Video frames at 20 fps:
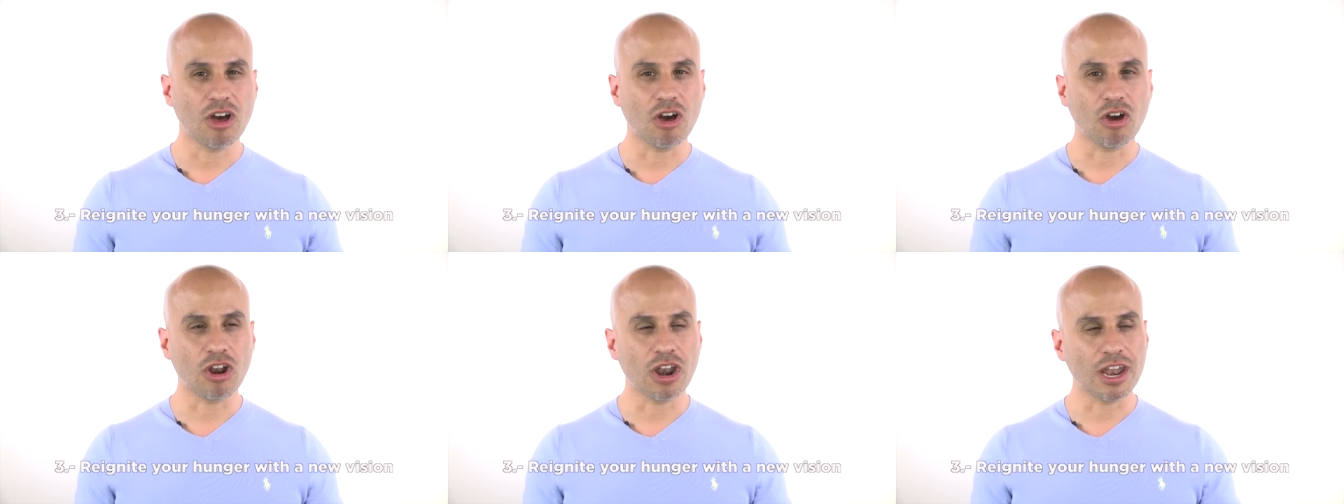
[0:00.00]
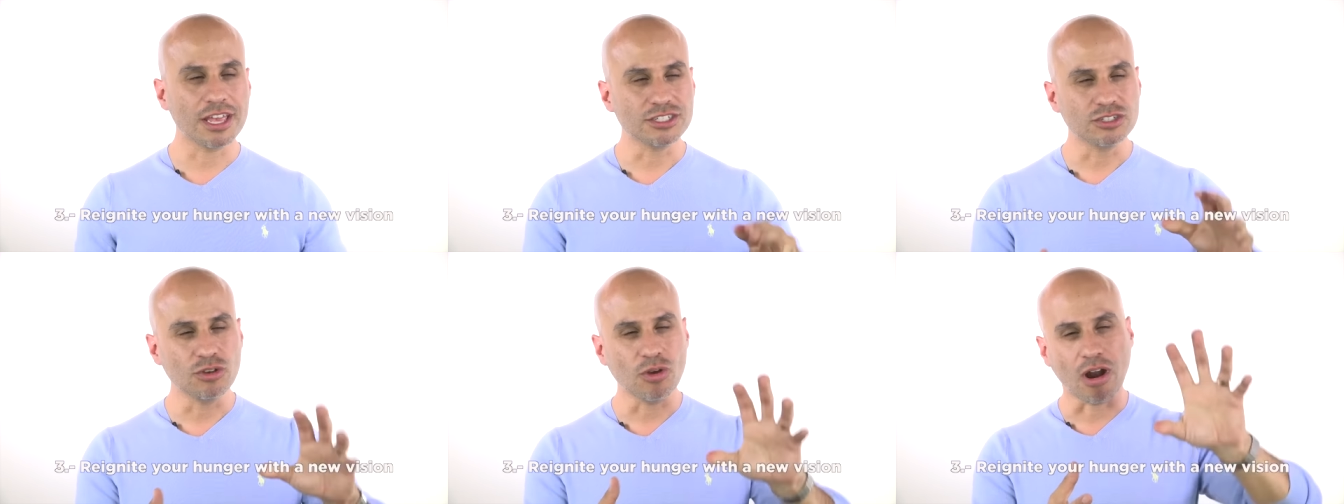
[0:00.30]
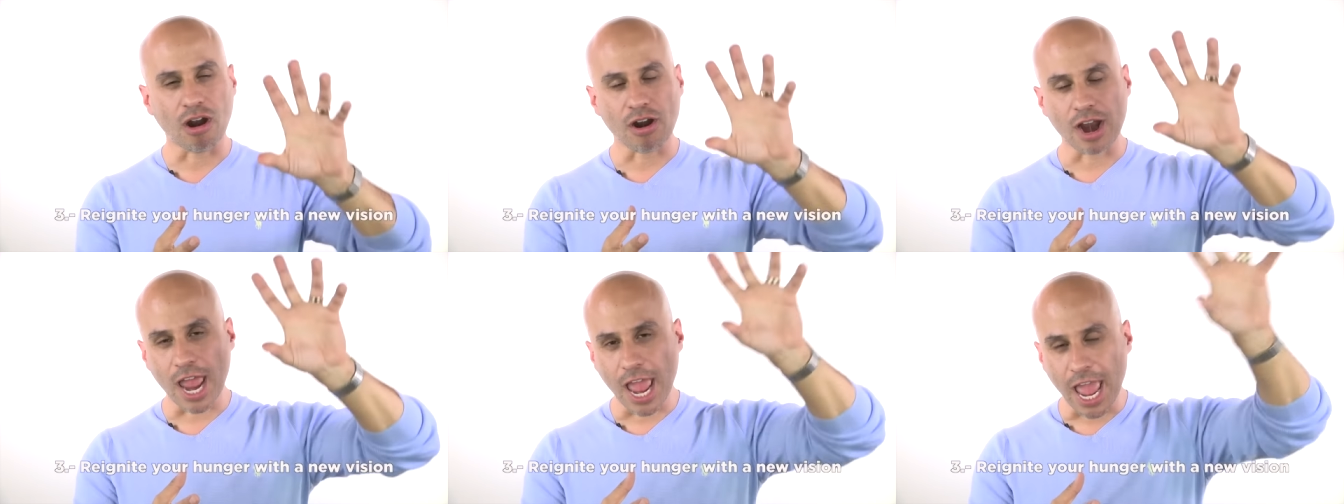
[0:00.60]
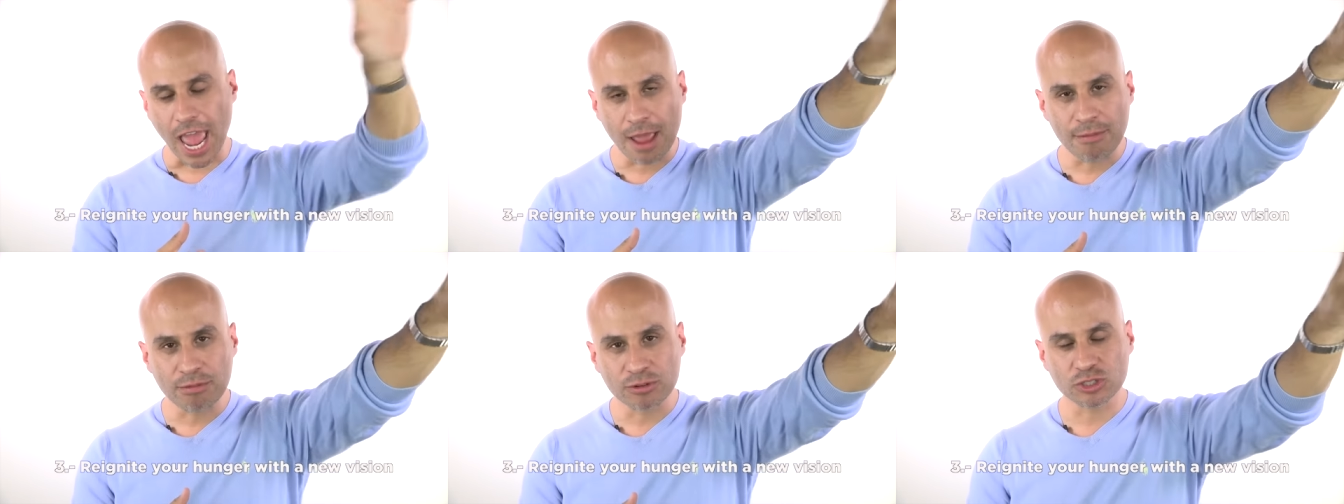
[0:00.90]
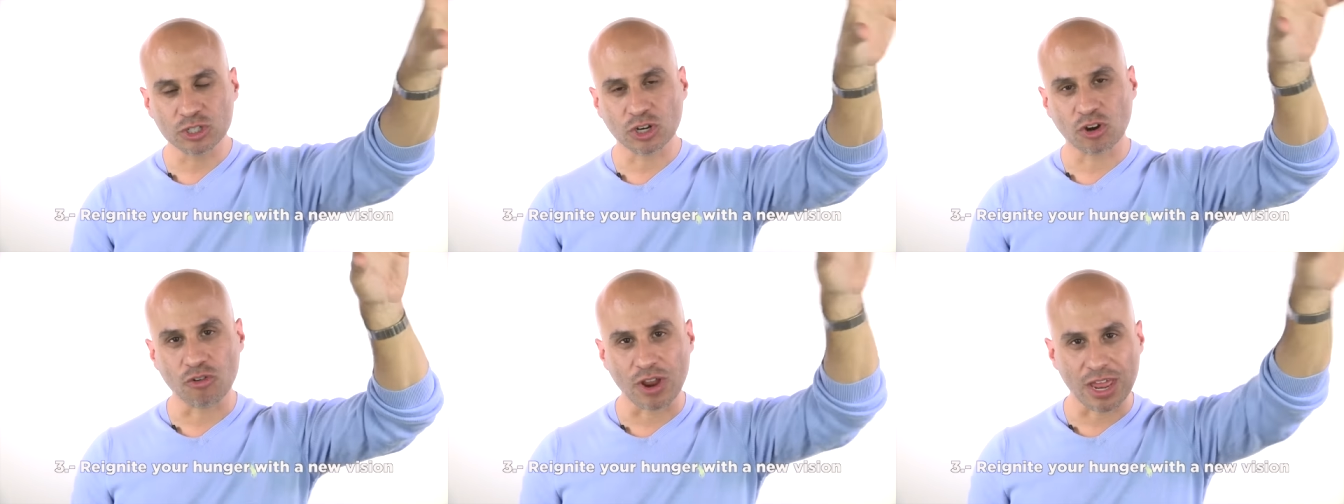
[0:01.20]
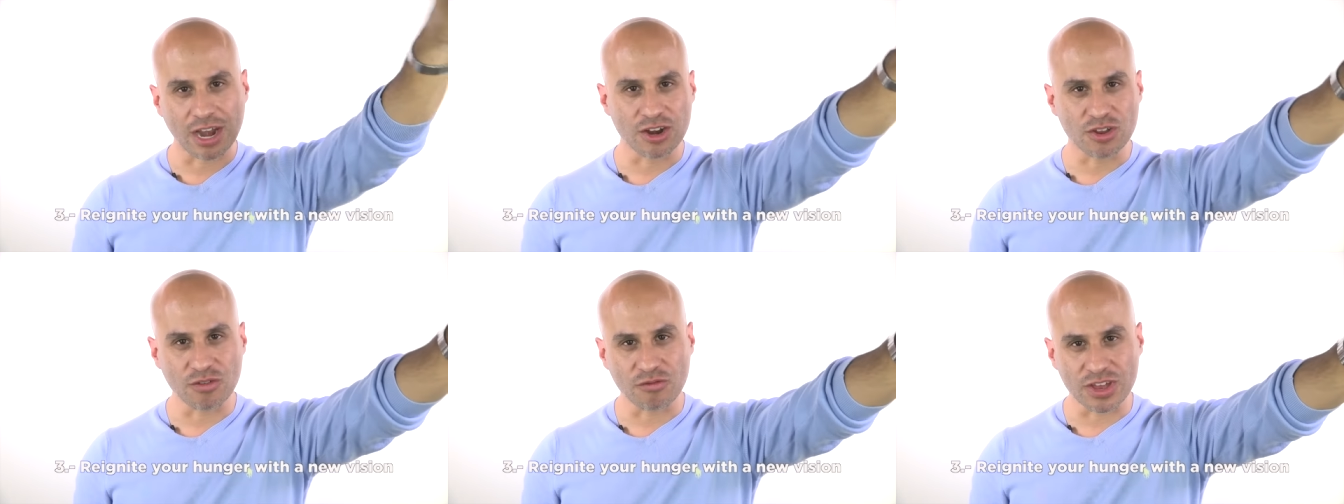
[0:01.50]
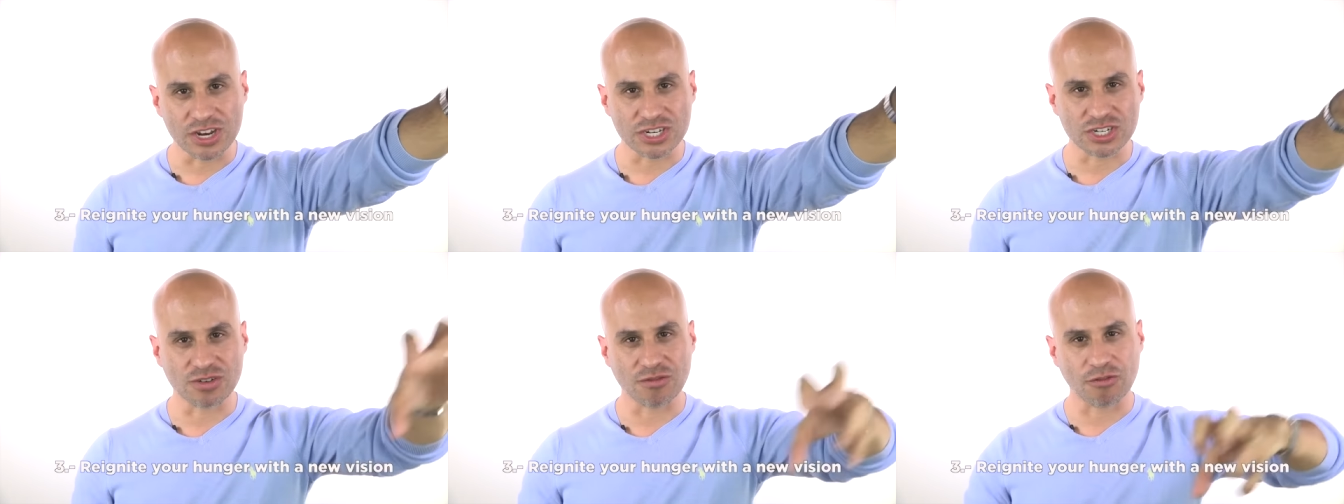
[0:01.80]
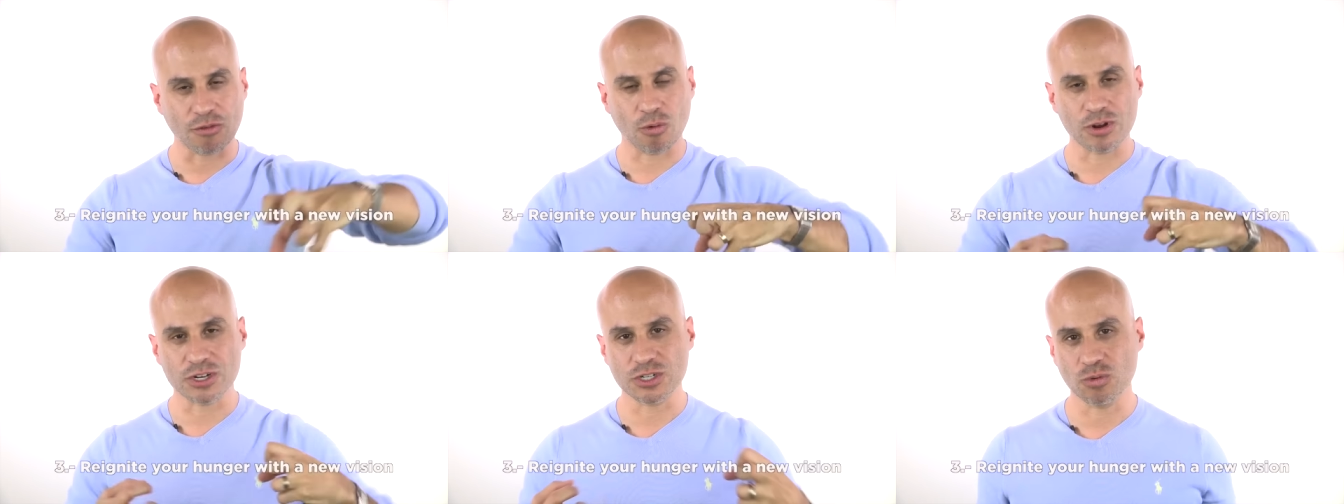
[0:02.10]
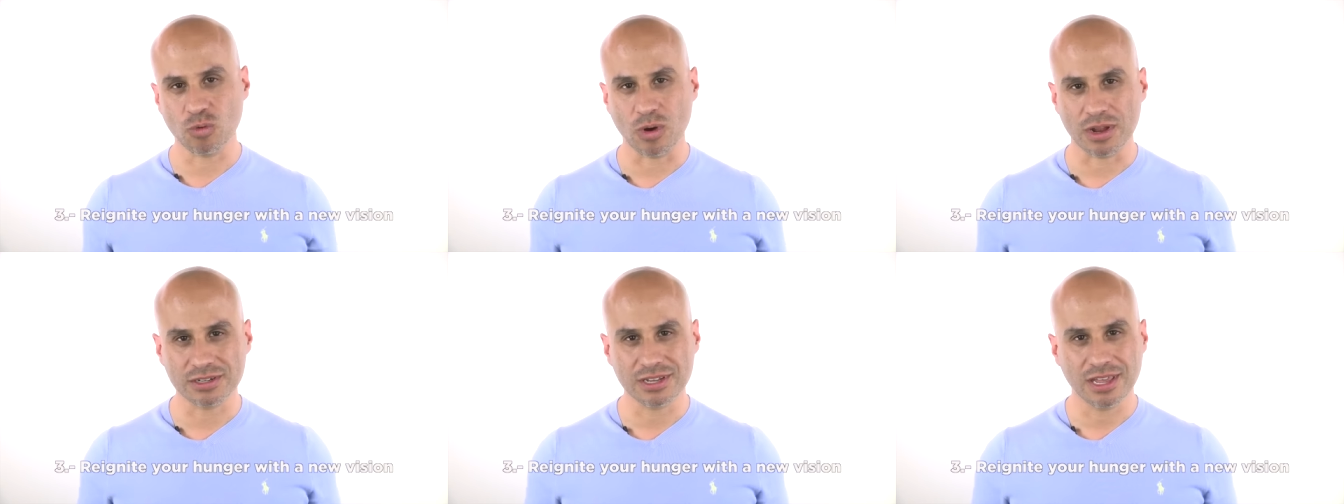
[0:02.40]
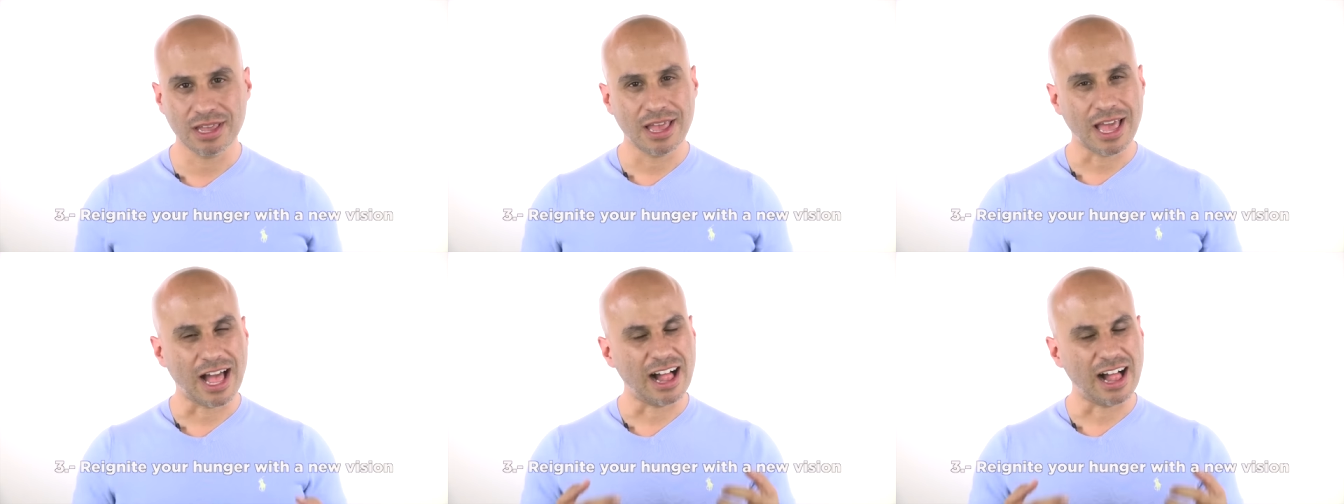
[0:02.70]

unless you are able to create a new vision for what you want.